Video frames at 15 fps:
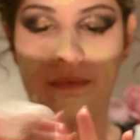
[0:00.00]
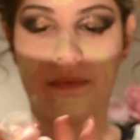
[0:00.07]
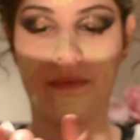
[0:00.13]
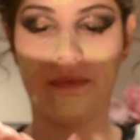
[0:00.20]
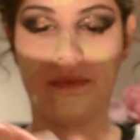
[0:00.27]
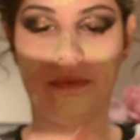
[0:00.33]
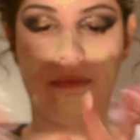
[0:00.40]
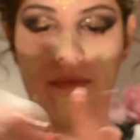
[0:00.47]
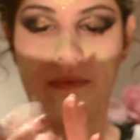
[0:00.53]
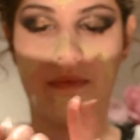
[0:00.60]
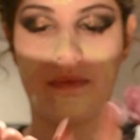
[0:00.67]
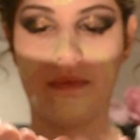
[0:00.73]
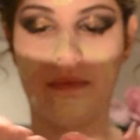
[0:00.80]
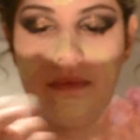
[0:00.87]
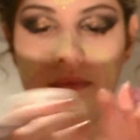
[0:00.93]
And cleaning
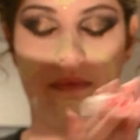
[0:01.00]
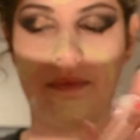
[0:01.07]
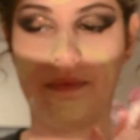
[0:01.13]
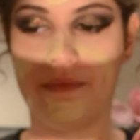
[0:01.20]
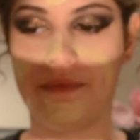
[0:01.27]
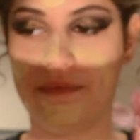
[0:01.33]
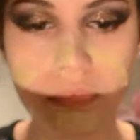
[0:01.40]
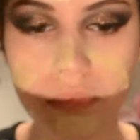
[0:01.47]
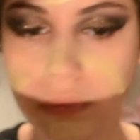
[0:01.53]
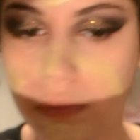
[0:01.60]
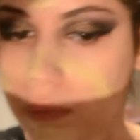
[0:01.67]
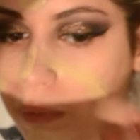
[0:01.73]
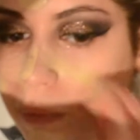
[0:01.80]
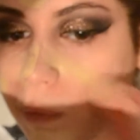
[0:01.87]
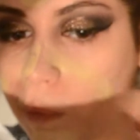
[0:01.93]
off my hands and
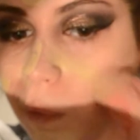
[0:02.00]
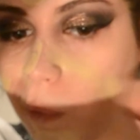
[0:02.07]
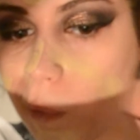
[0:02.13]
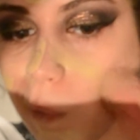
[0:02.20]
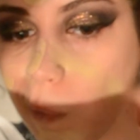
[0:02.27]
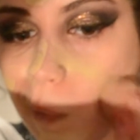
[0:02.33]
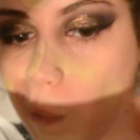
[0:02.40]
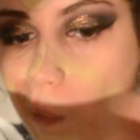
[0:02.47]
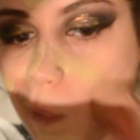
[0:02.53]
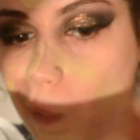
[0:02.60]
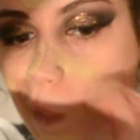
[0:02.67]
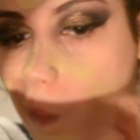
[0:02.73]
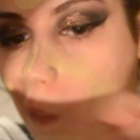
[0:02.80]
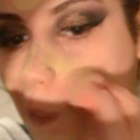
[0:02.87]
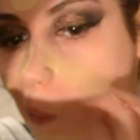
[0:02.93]
then I'm just
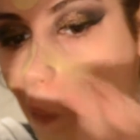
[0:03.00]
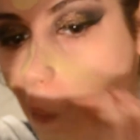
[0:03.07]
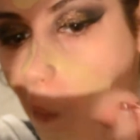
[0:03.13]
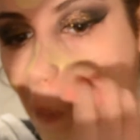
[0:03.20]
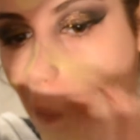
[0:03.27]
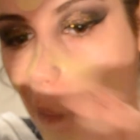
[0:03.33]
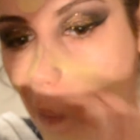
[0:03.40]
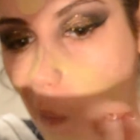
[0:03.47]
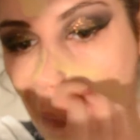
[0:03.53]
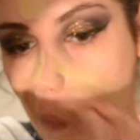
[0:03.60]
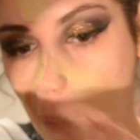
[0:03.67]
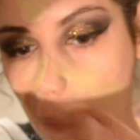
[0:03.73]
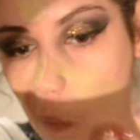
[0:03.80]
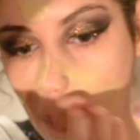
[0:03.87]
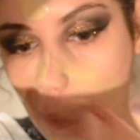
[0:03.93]
going to be bouncing that in with
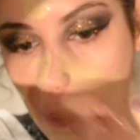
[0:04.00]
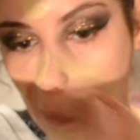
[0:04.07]
my damp